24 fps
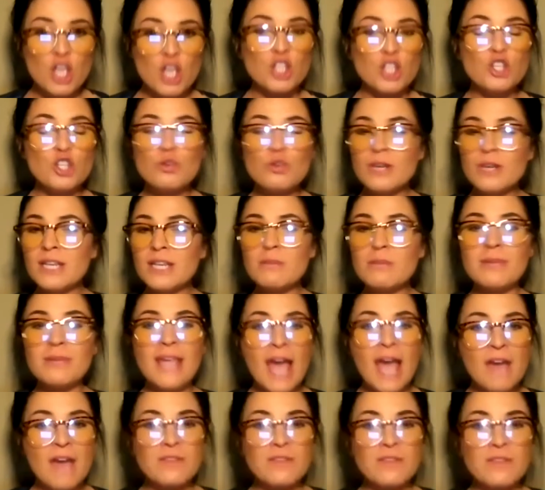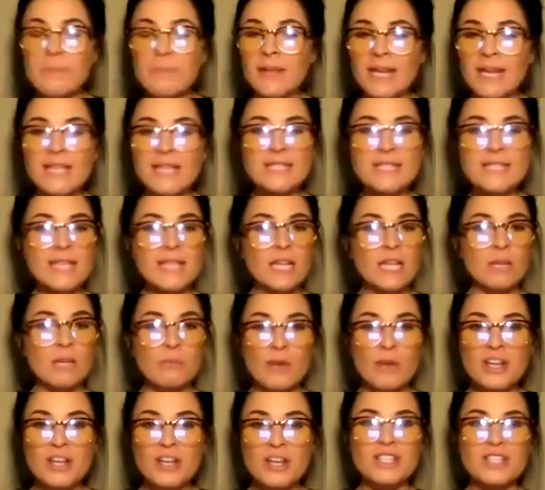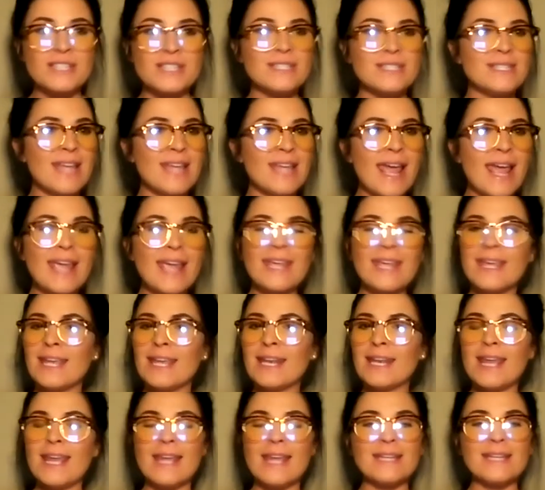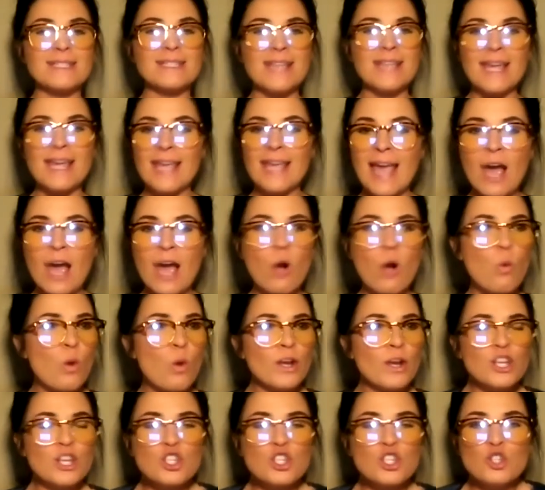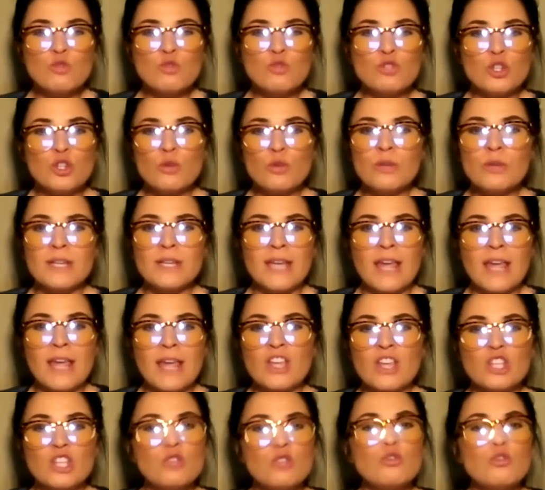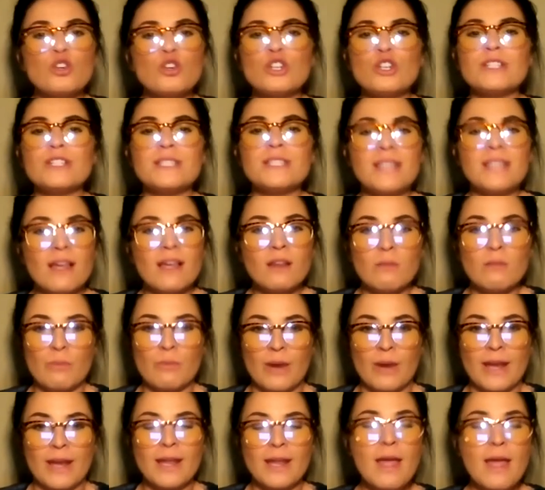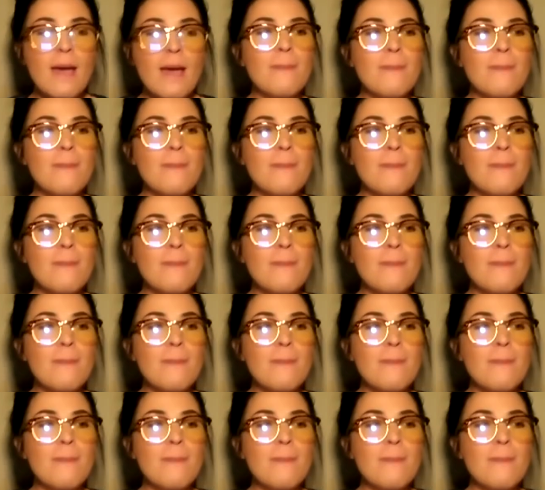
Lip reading: You need to be having mini celebrations day in and day out. What did you do today that you could celebrate?